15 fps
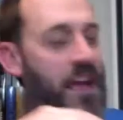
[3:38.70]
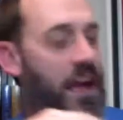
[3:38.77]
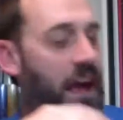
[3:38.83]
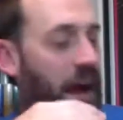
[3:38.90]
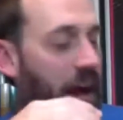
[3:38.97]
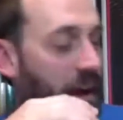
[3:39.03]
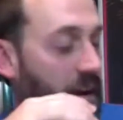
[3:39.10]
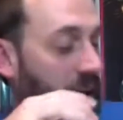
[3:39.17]

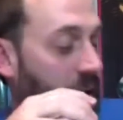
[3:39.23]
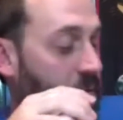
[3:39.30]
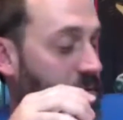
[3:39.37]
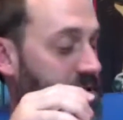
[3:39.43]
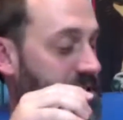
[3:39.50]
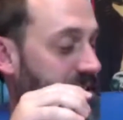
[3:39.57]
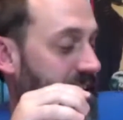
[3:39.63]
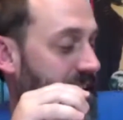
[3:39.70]
I
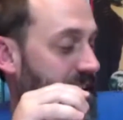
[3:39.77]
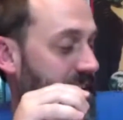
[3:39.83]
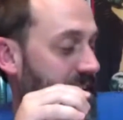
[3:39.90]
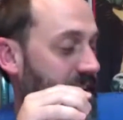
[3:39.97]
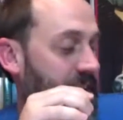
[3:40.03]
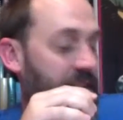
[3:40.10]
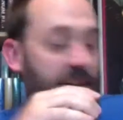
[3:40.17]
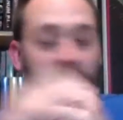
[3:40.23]
will say
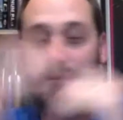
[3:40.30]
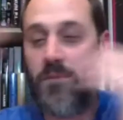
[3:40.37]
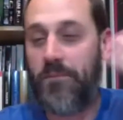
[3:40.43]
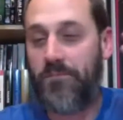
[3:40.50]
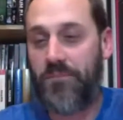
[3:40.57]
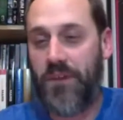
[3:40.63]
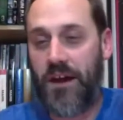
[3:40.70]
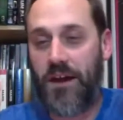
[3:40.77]

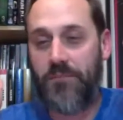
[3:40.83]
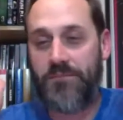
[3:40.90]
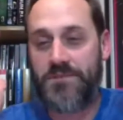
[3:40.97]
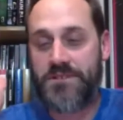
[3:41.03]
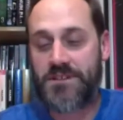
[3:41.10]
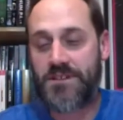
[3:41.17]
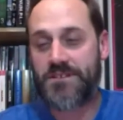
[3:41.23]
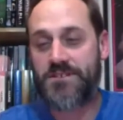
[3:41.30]
I'm
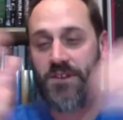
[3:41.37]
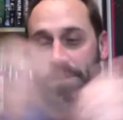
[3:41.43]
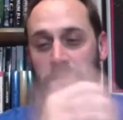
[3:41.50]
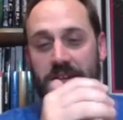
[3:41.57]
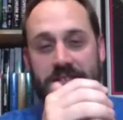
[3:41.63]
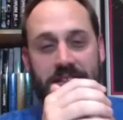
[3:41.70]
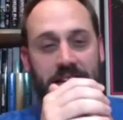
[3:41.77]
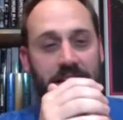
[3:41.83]
just going to start
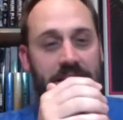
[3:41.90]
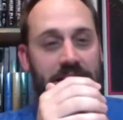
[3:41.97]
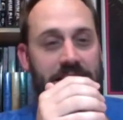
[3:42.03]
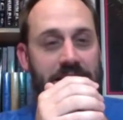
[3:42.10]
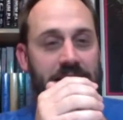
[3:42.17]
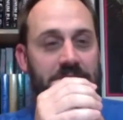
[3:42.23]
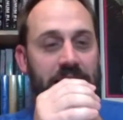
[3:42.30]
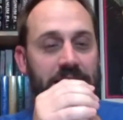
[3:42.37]
by saying that
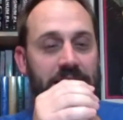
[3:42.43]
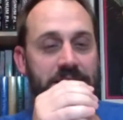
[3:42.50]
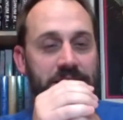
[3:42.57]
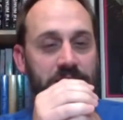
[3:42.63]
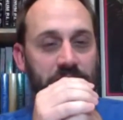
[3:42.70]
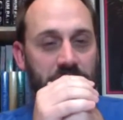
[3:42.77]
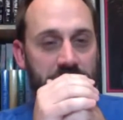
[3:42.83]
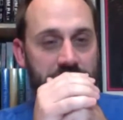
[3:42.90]
the last
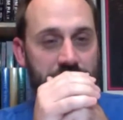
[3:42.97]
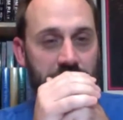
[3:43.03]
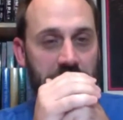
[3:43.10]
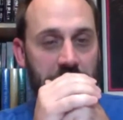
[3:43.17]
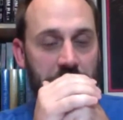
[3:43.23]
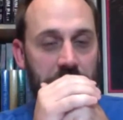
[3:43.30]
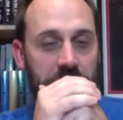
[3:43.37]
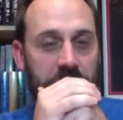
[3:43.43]
year has
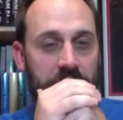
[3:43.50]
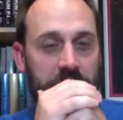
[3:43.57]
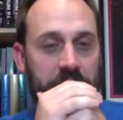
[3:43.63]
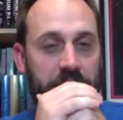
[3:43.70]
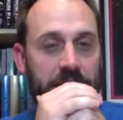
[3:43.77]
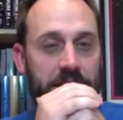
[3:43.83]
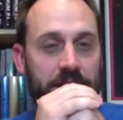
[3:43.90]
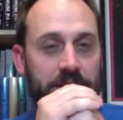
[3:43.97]
really
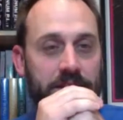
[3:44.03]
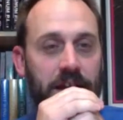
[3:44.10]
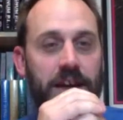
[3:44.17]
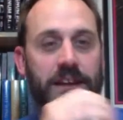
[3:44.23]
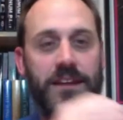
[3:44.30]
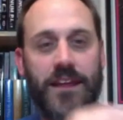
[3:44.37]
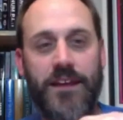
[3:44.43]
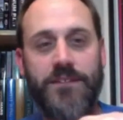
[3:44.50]
been
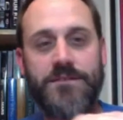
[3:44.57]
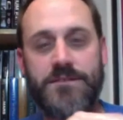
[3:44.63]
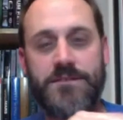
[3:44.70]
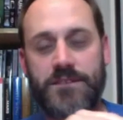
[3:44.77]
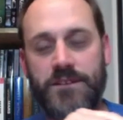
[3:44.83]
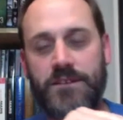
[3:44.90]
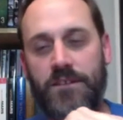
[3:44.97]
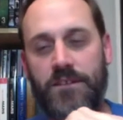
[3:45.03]
Donnie Cates'
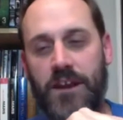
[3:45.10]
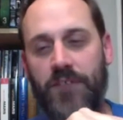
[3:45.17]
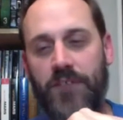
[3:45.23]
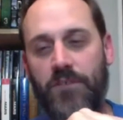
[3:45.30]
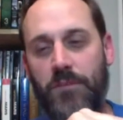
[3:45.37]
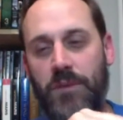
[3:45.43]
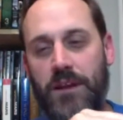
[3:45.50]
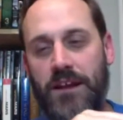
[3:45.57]
year. I think
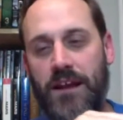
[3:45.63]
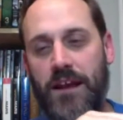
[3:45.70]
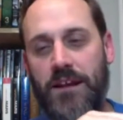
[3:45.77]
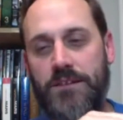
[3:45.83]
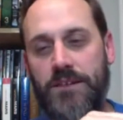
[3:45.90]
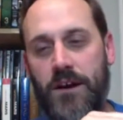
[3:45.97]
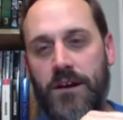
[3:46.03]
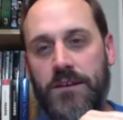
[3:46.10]
everybody kind
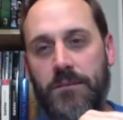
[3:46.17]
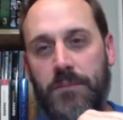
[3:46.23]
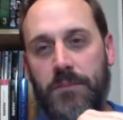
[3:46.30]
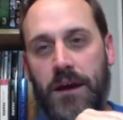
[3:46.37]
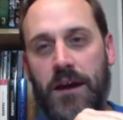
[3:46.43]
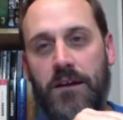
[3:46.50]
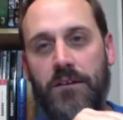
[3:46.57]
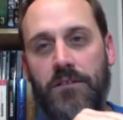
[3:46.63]
of talked
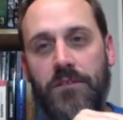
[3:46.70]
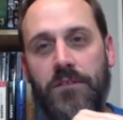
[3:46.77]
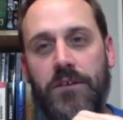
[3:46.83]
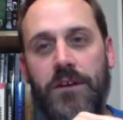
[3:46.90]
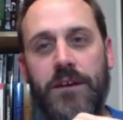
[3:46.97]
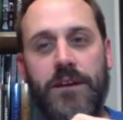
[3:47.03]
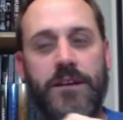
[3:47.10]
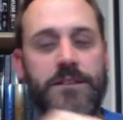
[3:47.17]
about
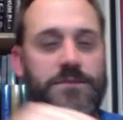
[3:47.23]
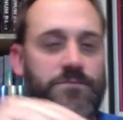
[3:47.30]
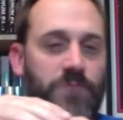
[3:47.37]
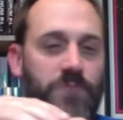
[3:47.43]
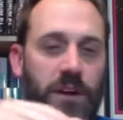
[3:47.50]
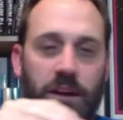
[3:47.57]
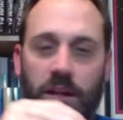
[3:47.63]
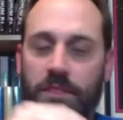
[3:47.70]
his
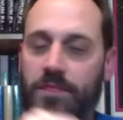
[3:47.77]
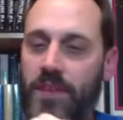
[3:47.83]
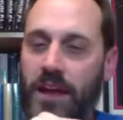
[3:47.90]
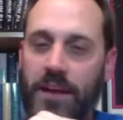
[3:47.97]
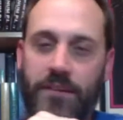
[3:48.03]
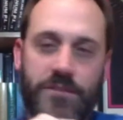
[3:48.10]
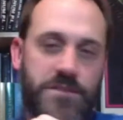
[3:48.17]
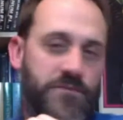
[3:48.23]
run on
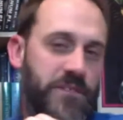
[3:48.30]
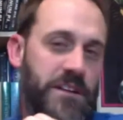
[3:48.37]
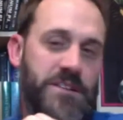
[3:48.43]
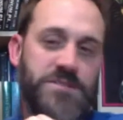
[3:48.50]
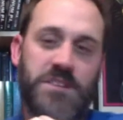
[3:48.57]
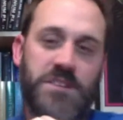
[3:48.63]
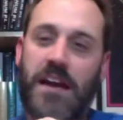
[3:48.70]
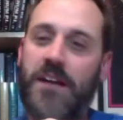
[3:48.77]
Thanos
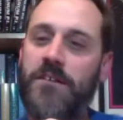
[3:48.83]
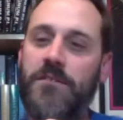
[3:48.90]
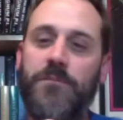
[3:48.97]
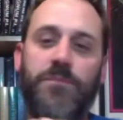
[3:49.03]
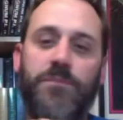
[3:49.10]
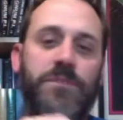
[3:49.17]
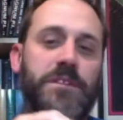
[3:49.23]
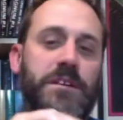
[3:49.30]
finishing
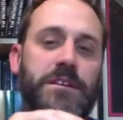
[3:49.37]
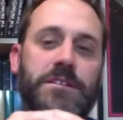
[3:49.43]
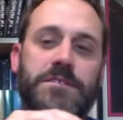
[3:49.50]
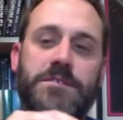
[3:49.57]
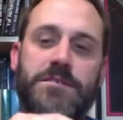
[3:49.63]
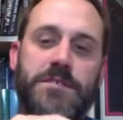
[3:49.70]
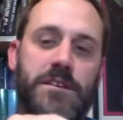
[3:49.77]
out, his